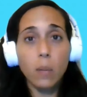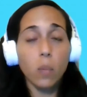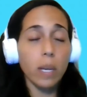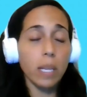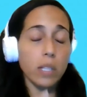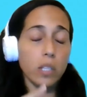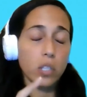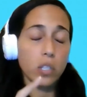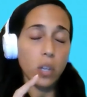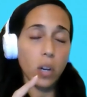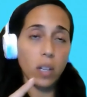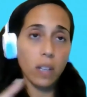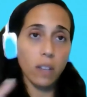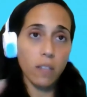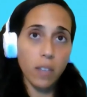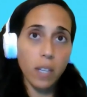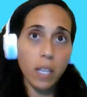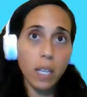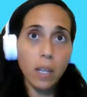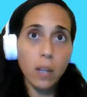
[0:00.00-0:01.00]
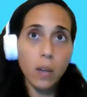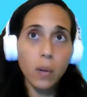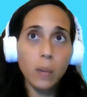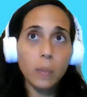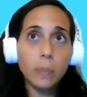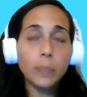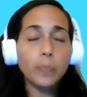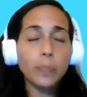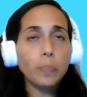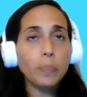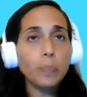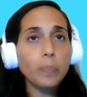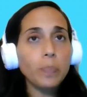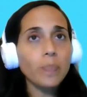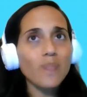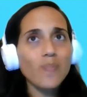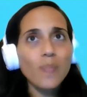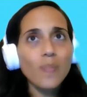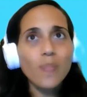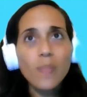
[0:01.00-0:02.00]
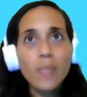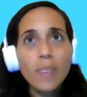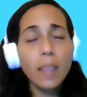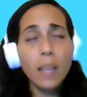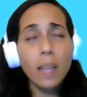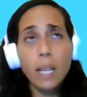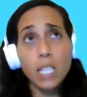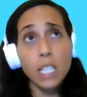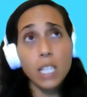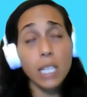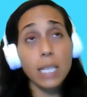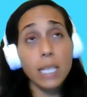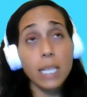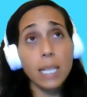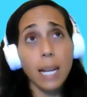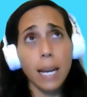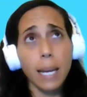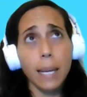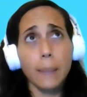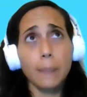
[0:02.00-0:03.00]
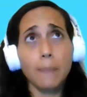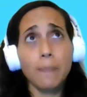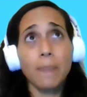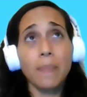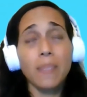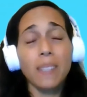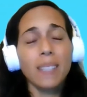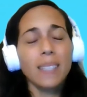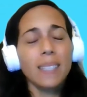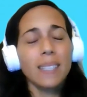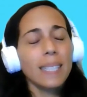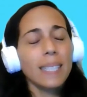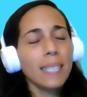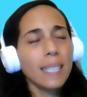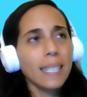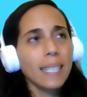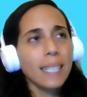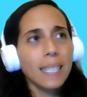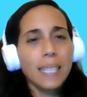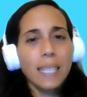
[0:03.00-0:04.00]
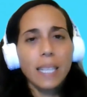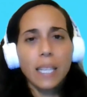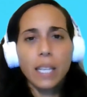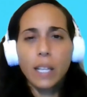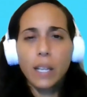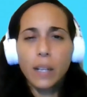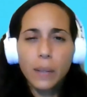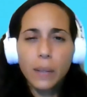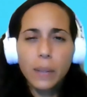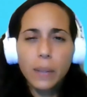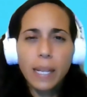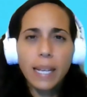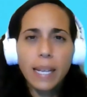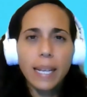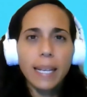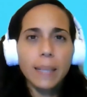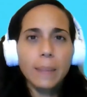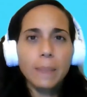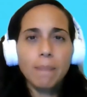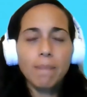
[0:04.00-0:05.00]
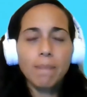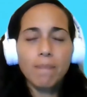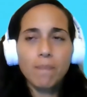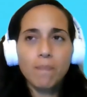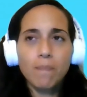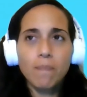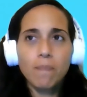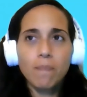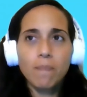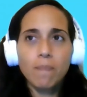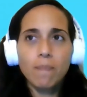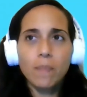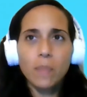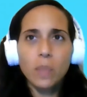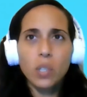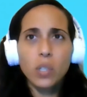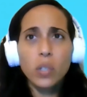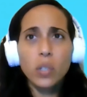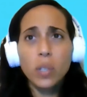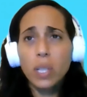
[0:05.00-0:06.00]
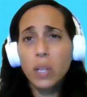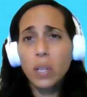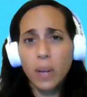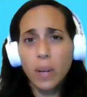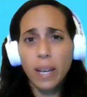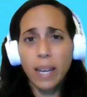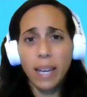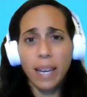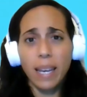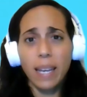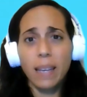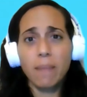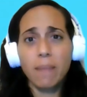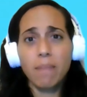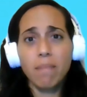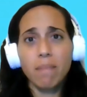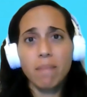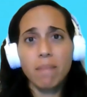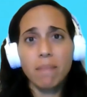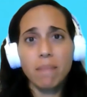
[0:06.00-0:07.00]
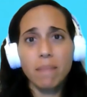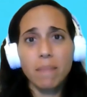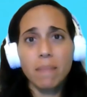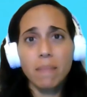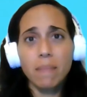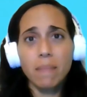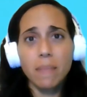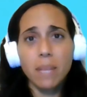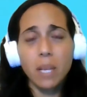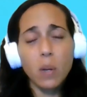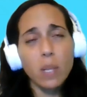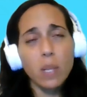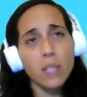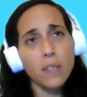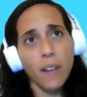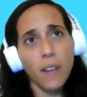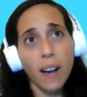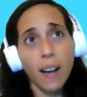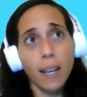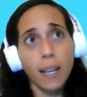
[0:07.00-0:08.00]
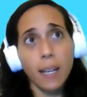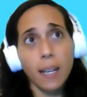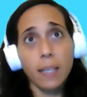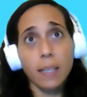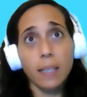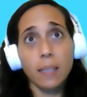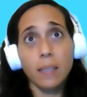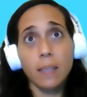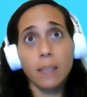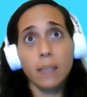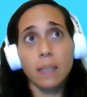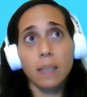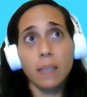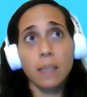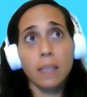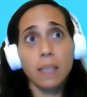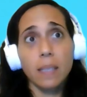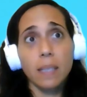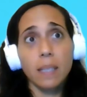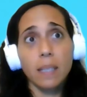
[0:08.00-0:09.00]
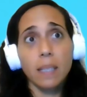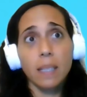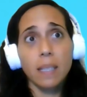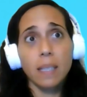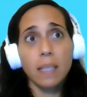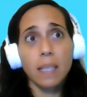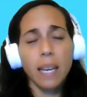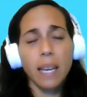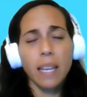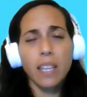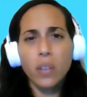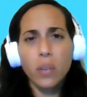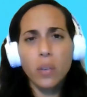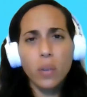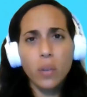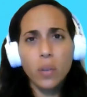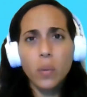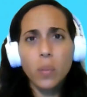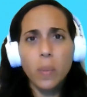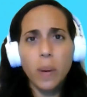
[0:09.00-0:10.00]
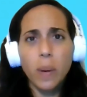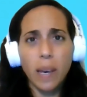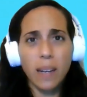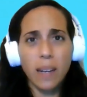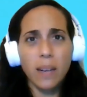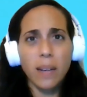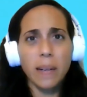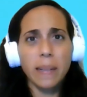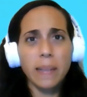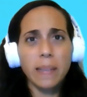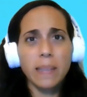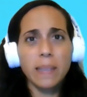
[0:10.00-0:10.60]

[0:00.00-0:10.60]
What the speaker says: We saw the video, and then she's like, you know, Lay, you did okay. It was fine. Can you do better?